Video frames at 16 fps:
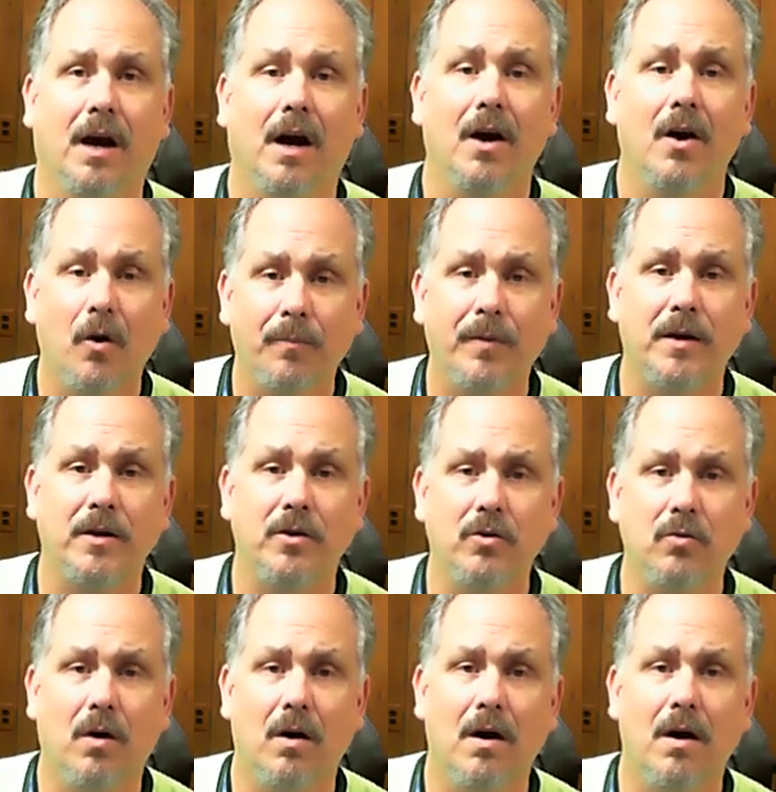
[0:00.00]
I hope that
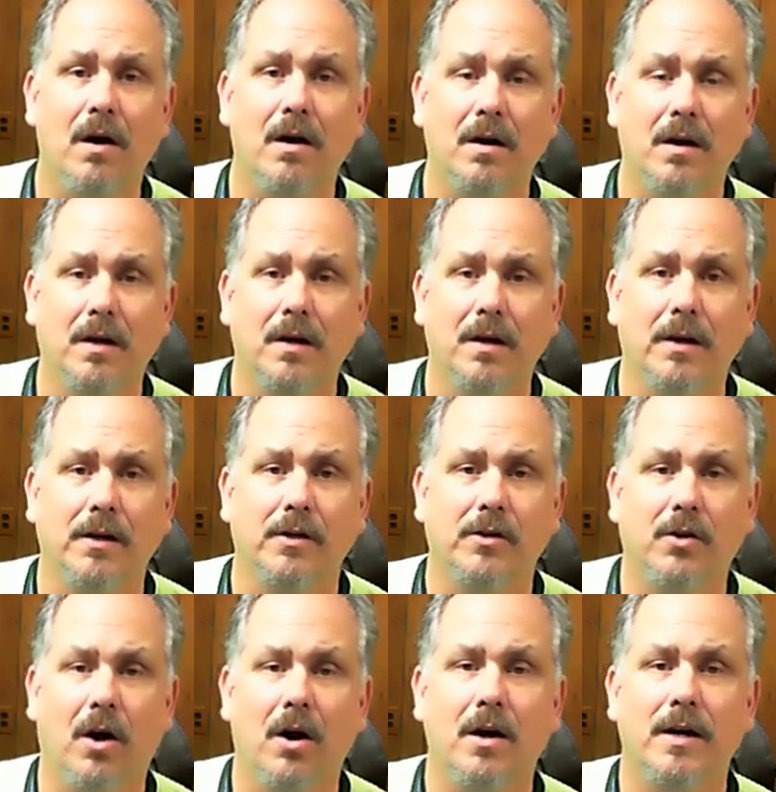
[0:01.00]
you are
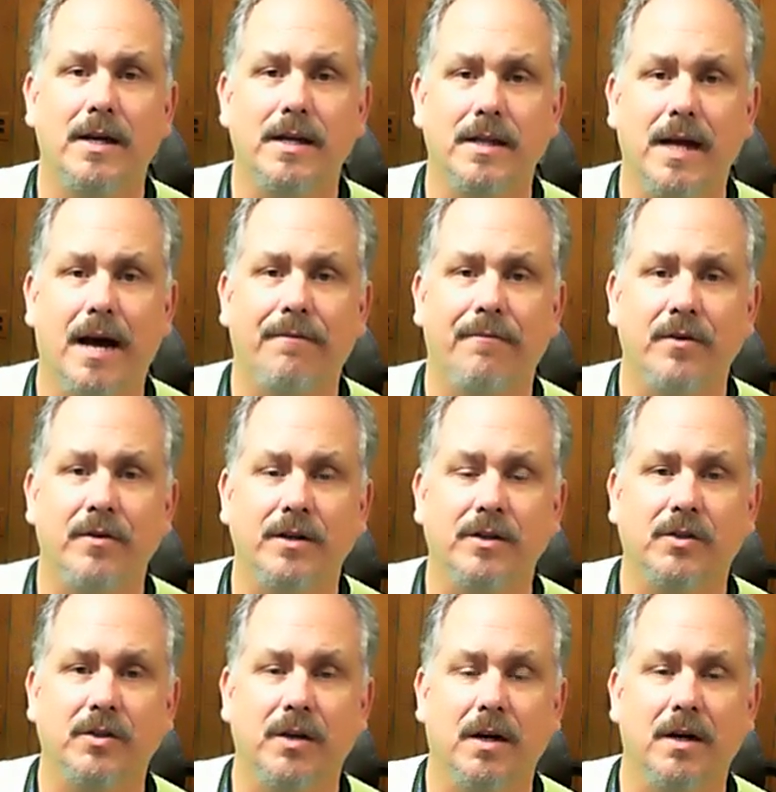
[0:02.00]
guarding that for
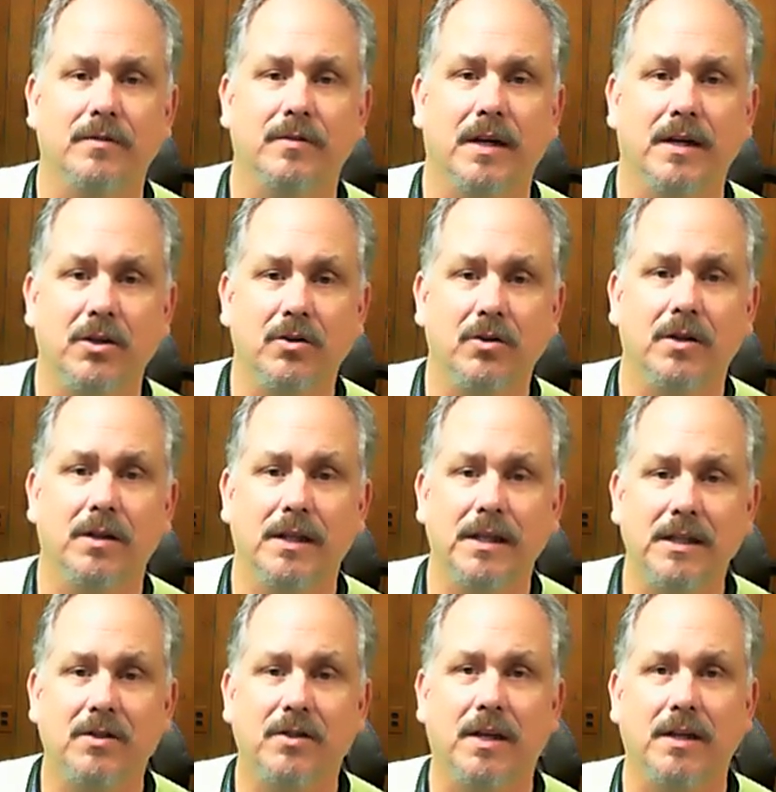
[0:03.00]
yourselves, that you at
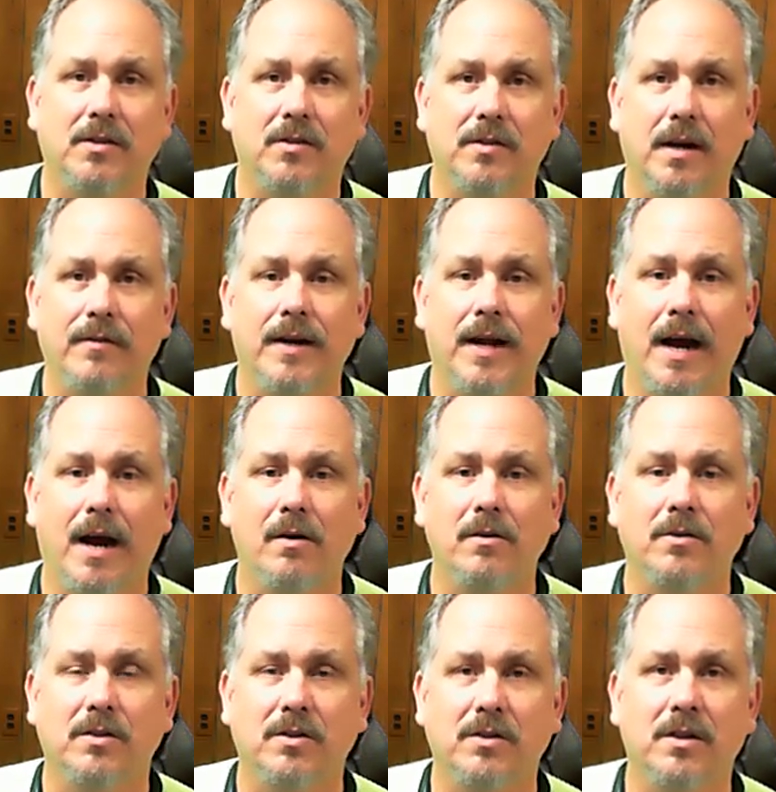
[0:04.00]
least get seven
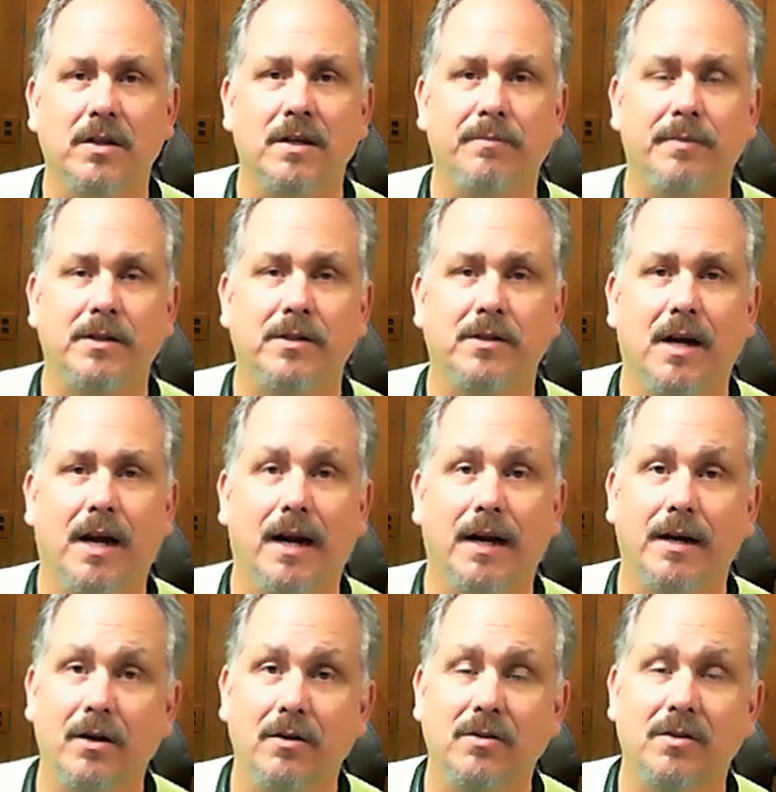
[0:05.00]
hours of sleep each
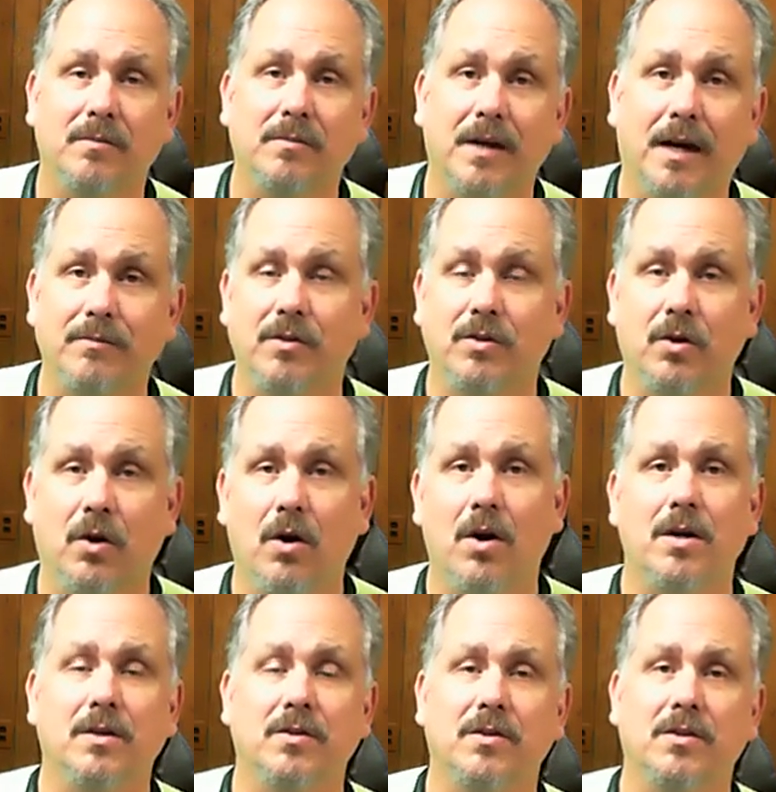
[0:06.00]
night. I know sometimes it's
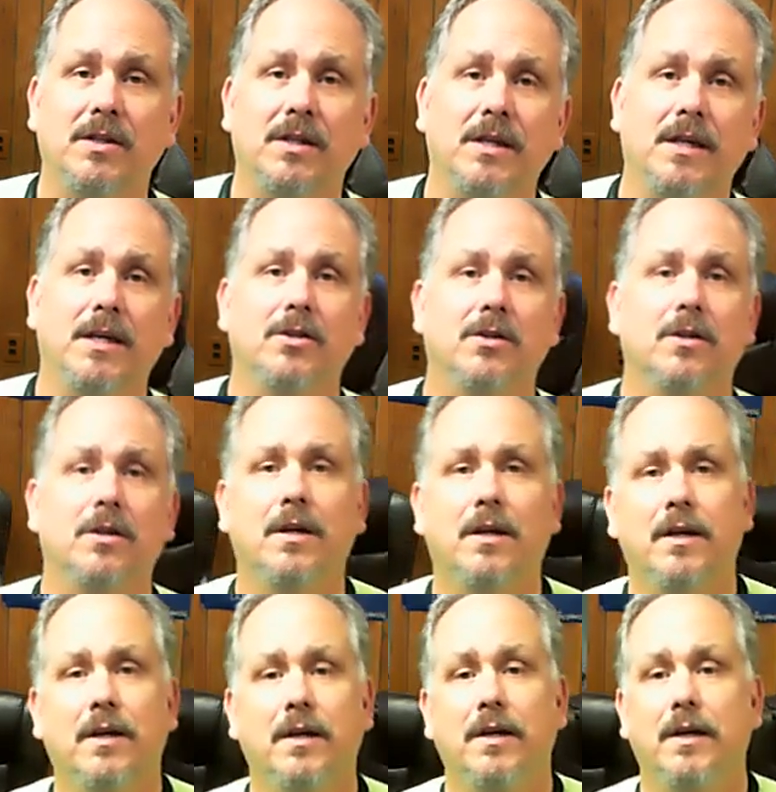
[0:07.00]
hard as a teenager.
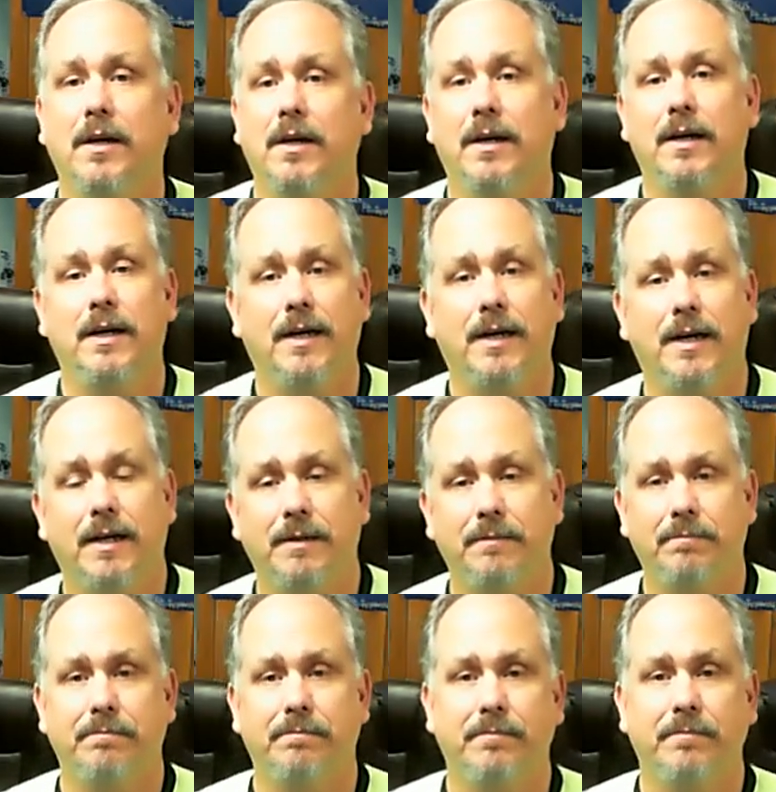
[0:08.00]

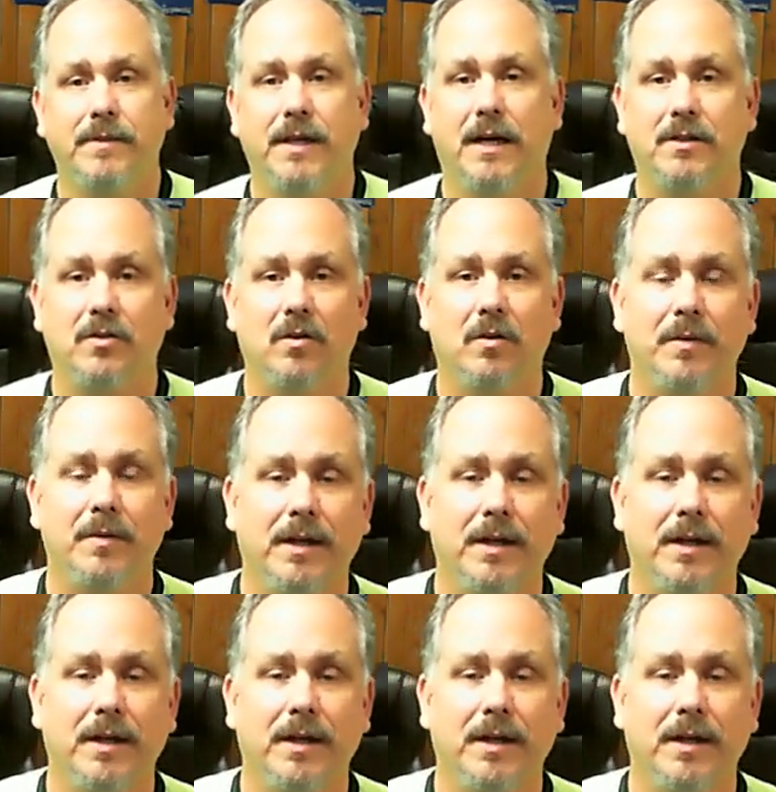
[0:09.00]
Um, you got so